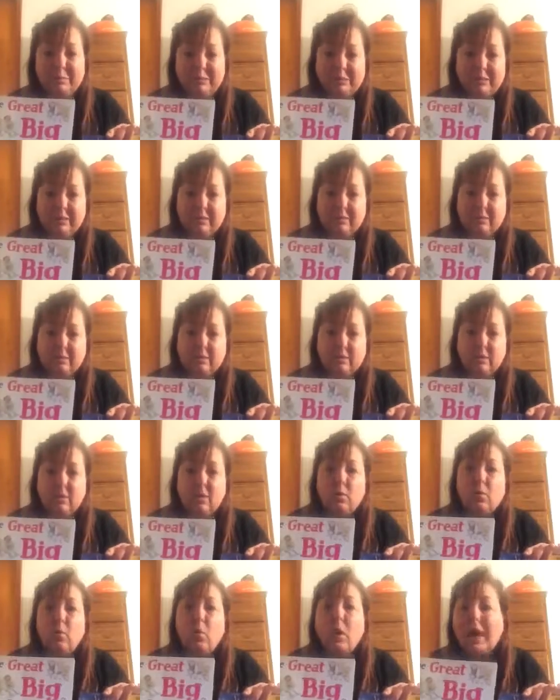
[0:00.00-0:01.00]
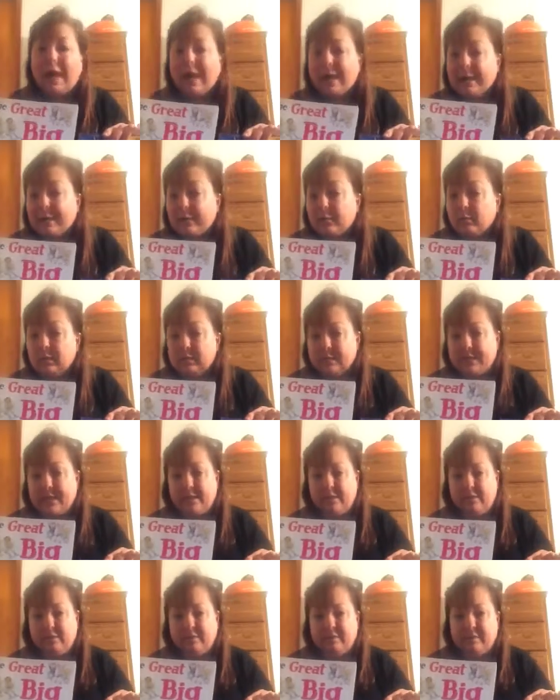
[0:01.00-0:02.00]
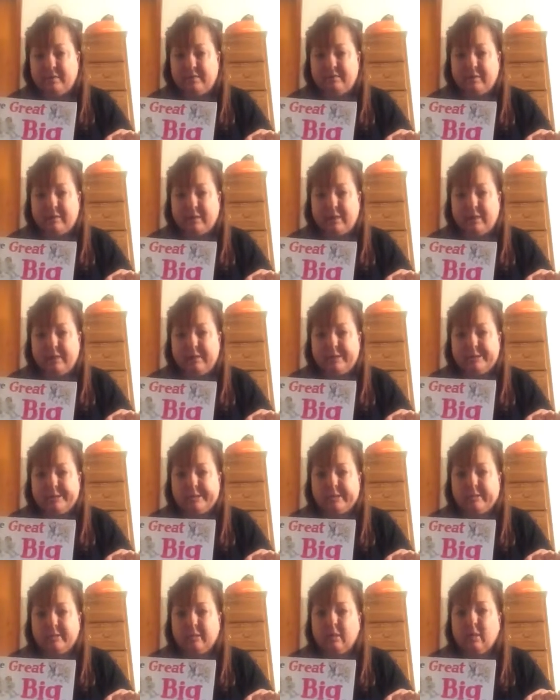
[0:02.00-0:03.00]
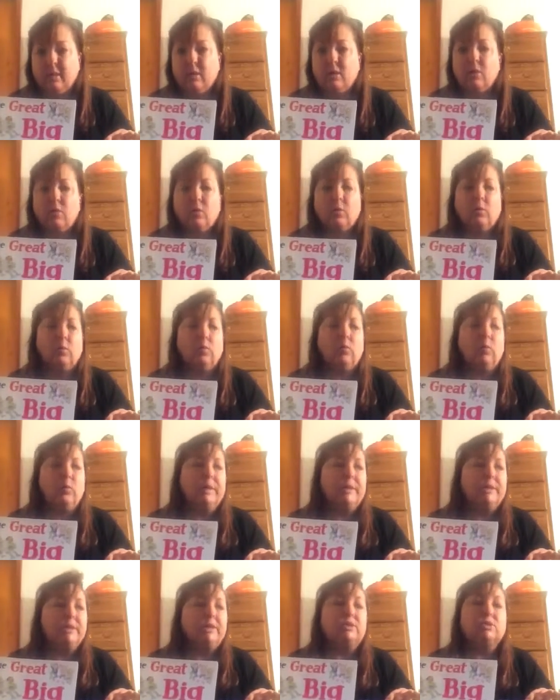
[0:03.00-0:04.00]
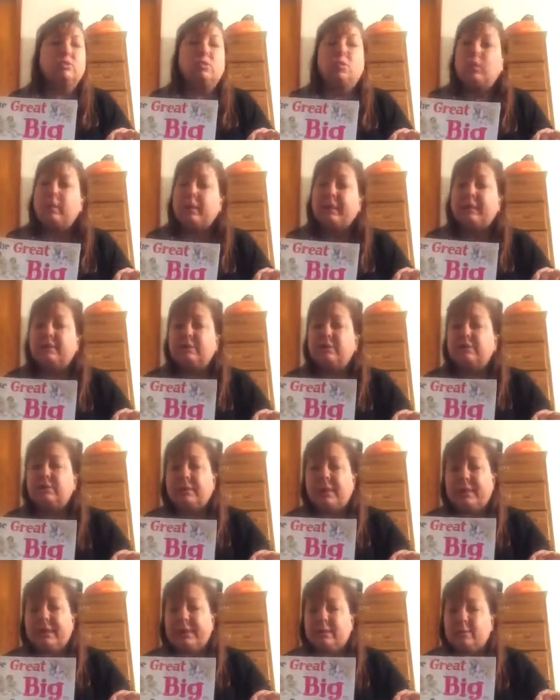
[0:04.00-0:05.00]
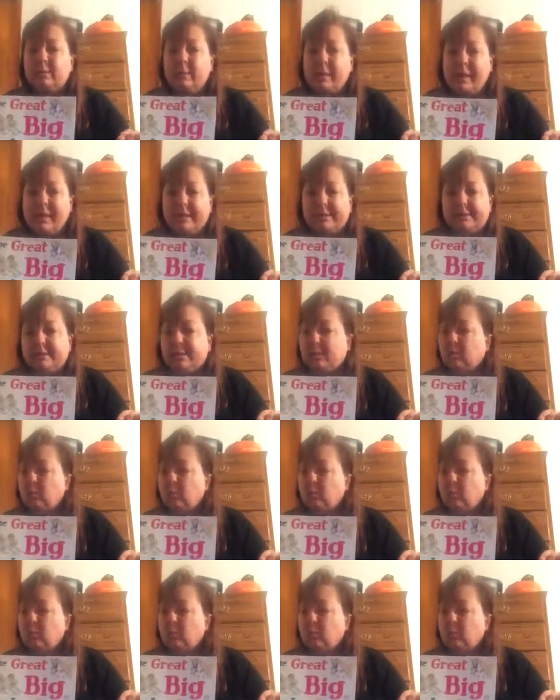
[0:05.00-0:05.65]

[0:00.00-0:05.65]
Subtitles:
book? Why was that your favorite character? Which story did you like the best